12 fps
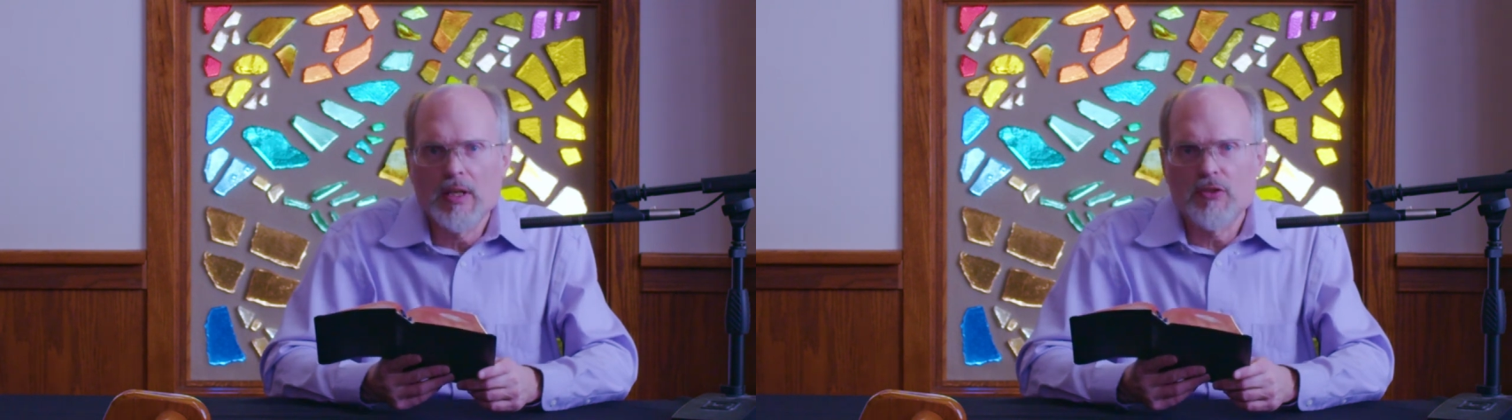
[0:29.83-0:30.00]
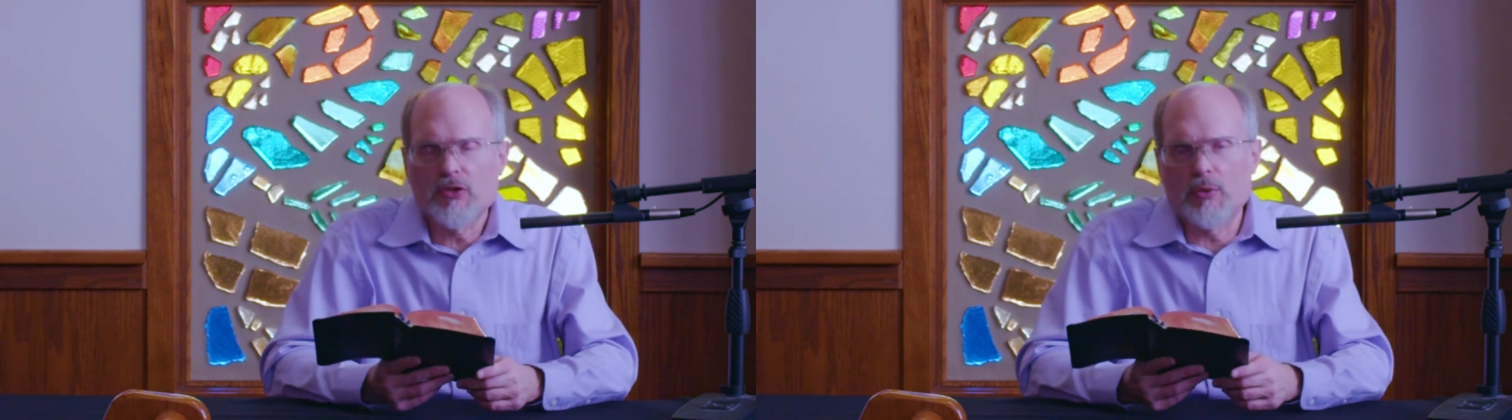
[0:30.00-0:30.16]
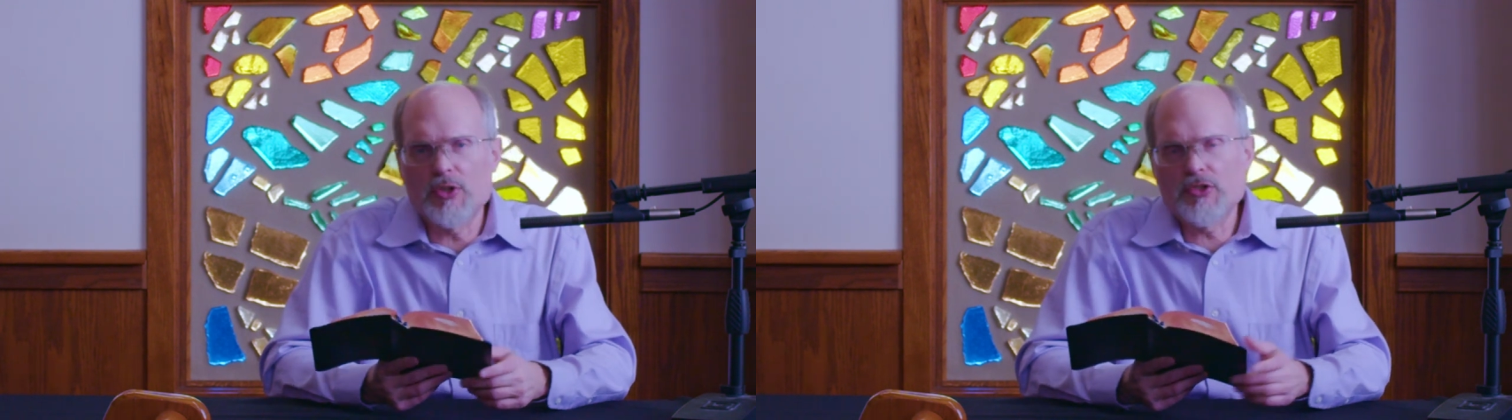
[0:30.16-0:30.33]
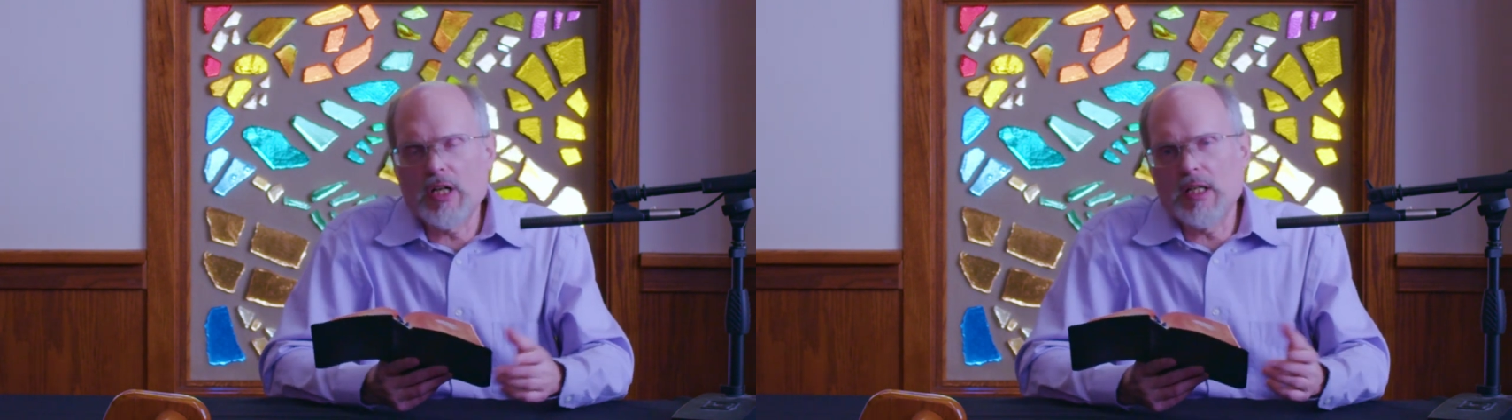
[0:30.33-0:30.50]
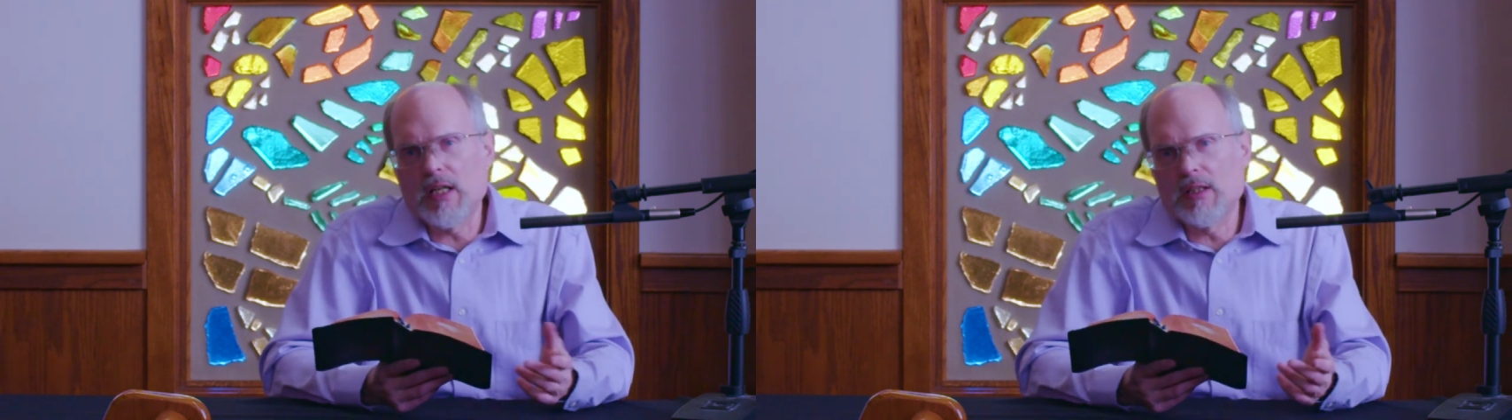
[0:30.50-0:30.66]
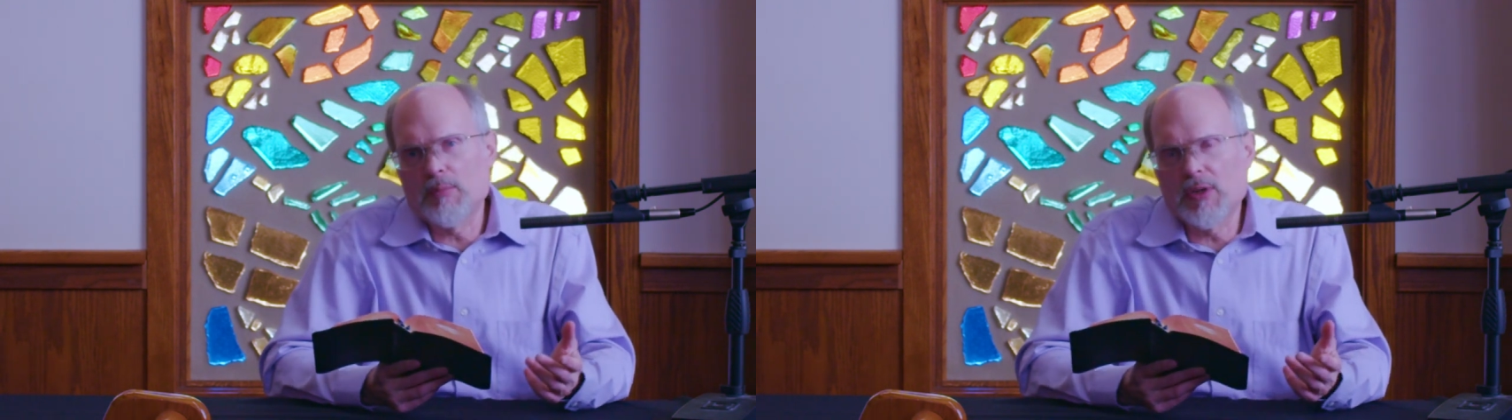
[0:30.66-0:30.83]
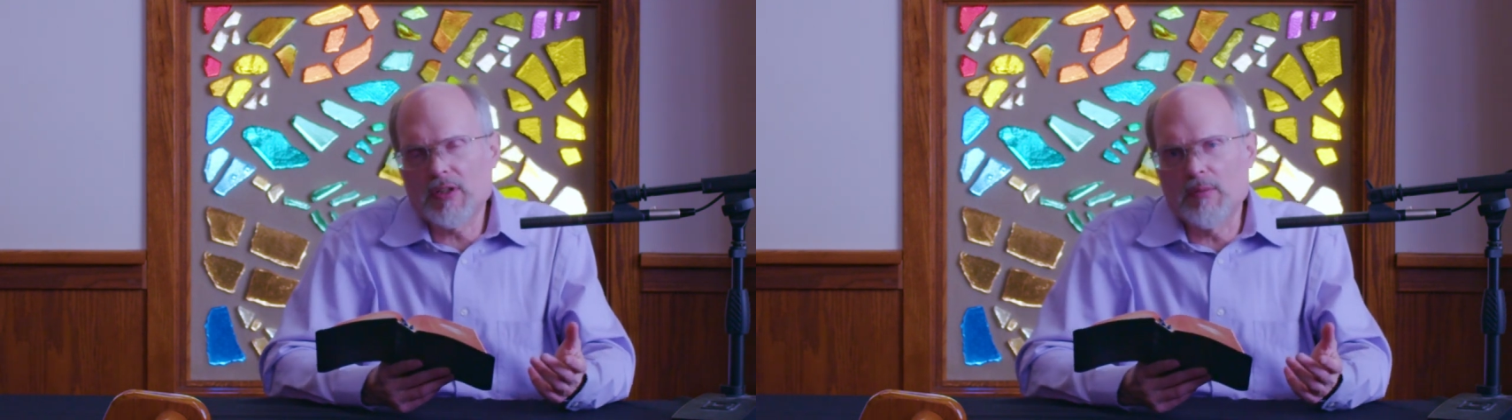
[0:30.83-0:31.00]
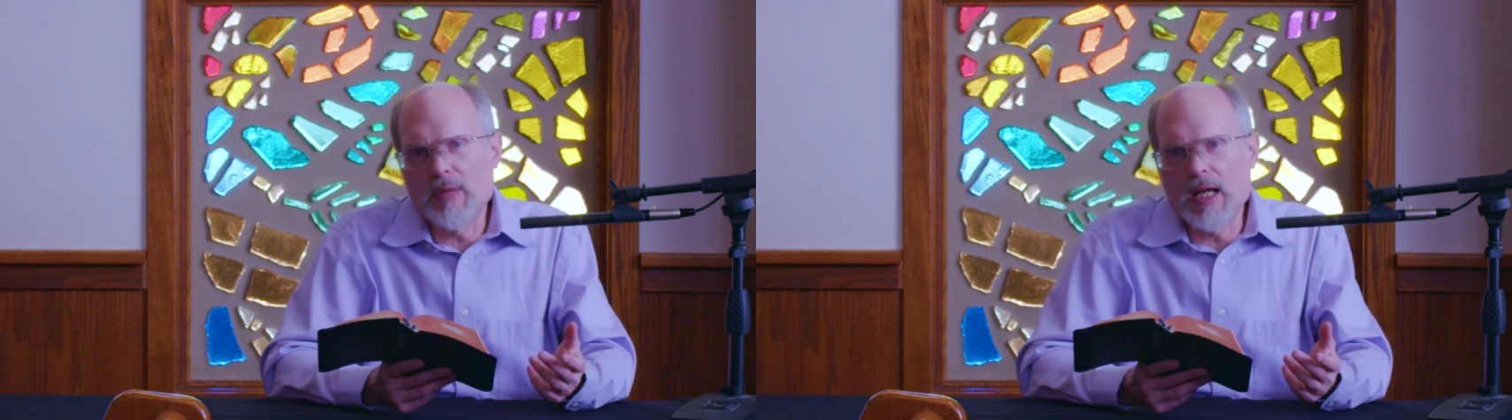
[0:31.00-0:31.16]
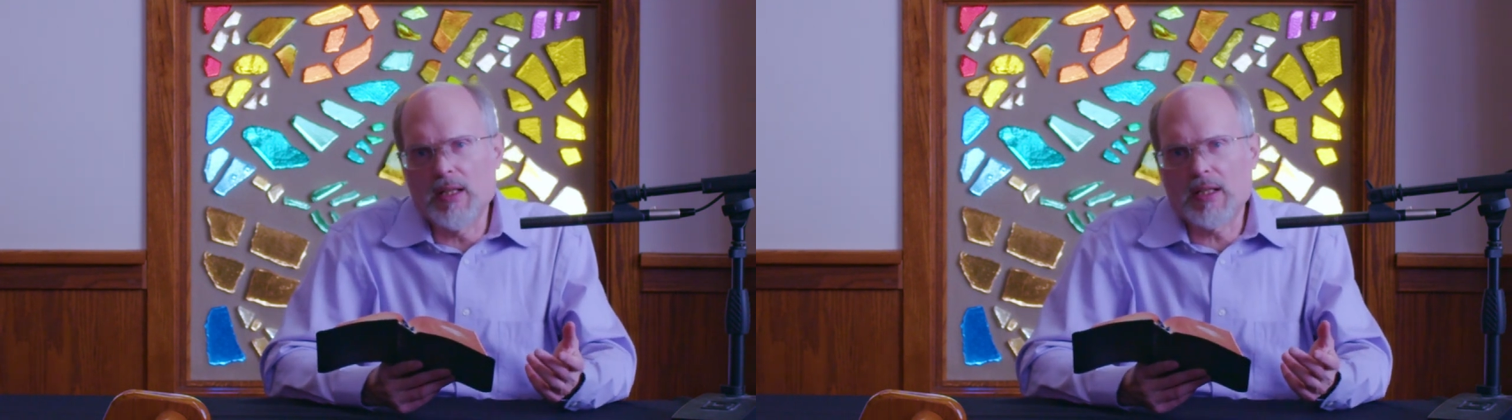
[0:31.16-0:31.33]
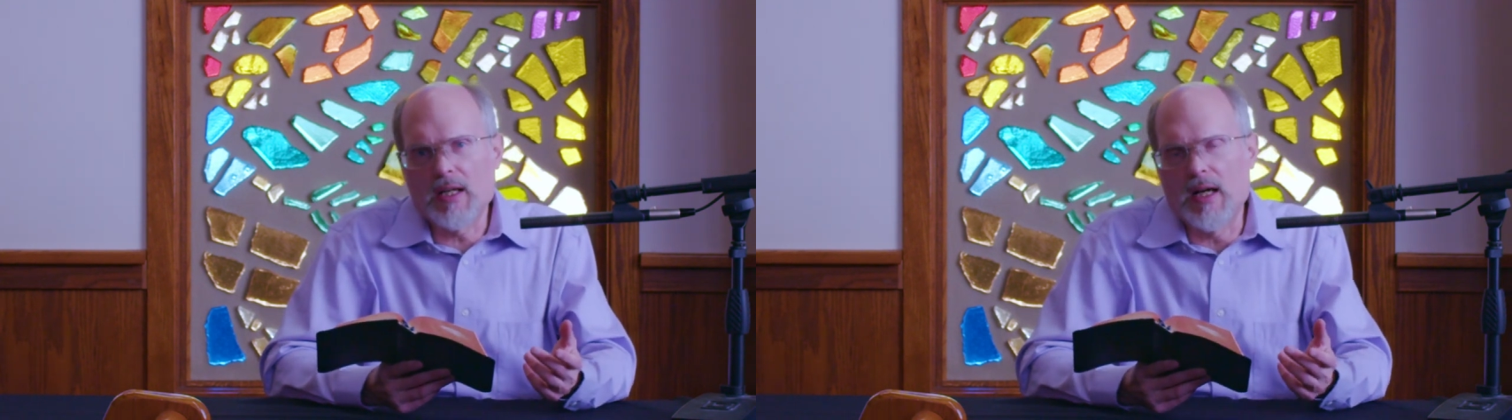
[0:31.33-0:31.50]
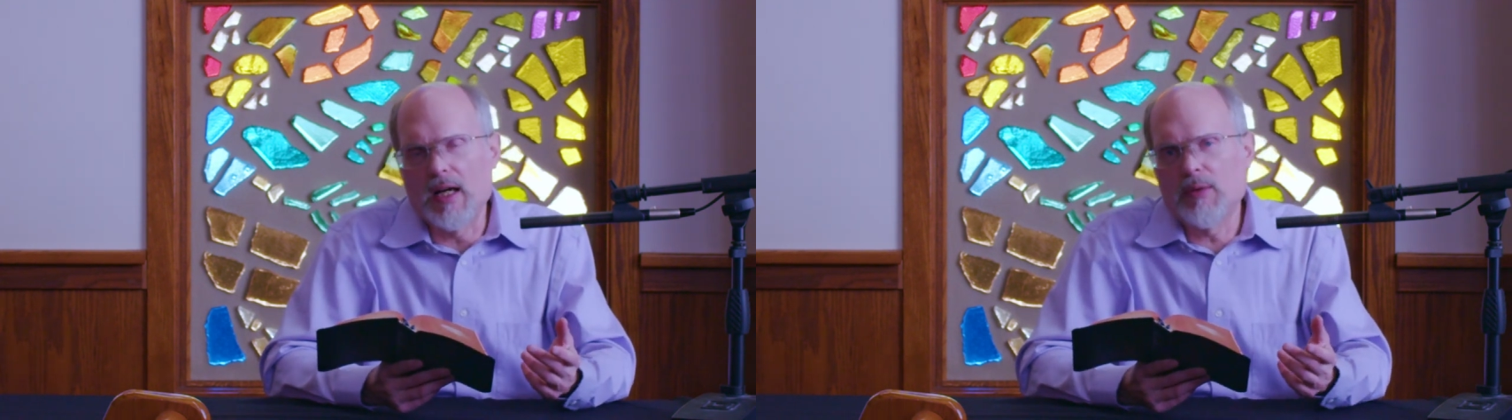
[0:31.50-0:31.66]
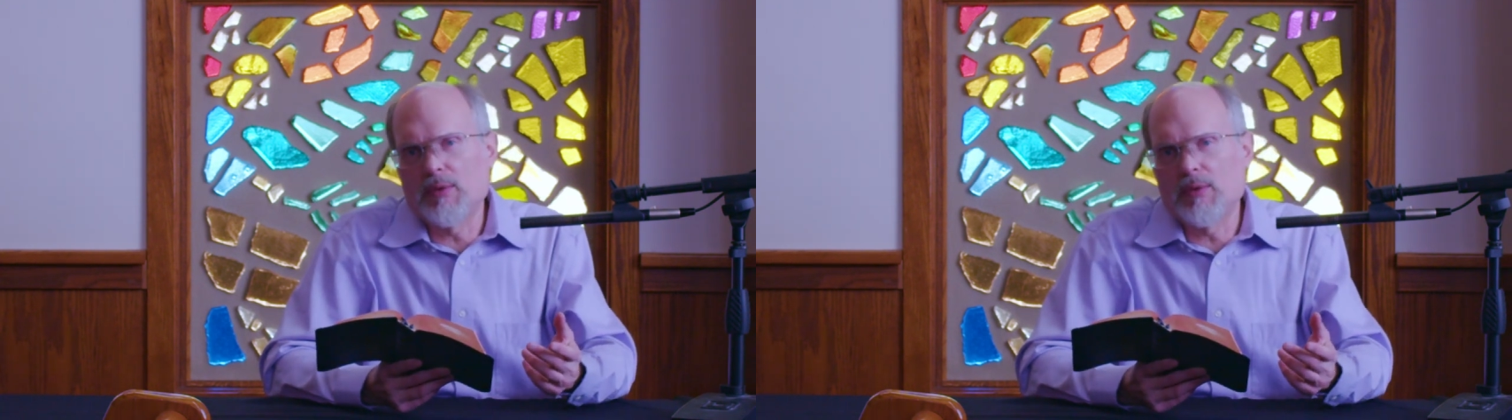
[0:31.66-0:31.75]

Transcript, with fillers: So we're studying the book of Malachi.